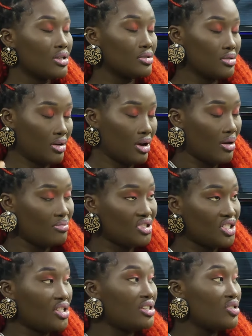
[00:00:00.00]
She's gonna
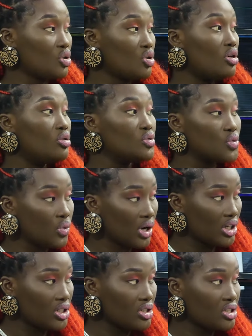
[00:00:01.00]
lose one.
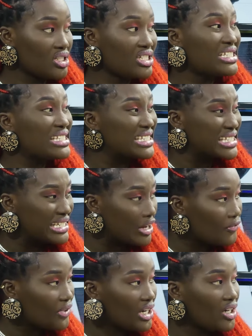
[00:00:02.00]
She's definitely
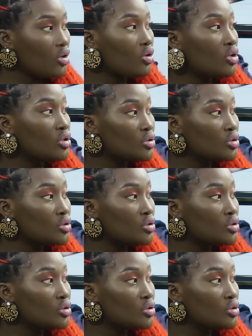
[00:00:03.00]
gonna lose one.